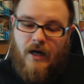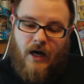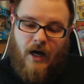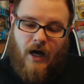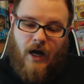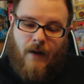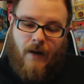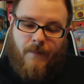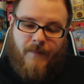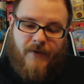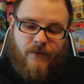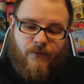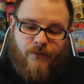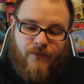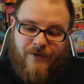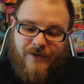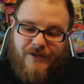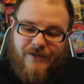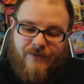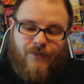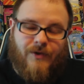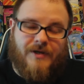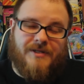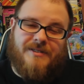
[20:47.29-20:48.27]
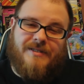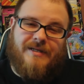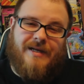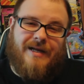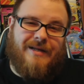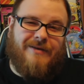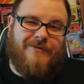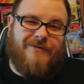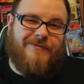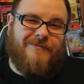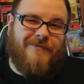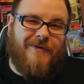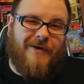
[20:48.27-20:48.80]
It really wasn't
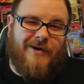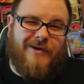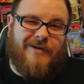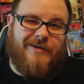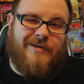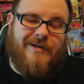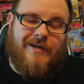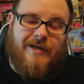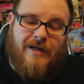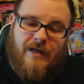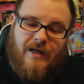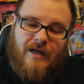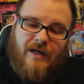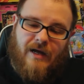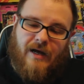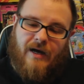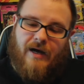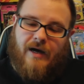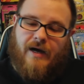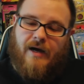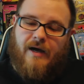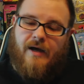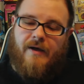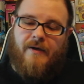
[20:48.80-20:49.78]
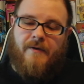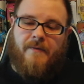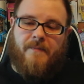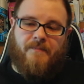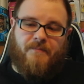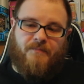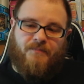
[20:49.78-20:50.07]
any fun. I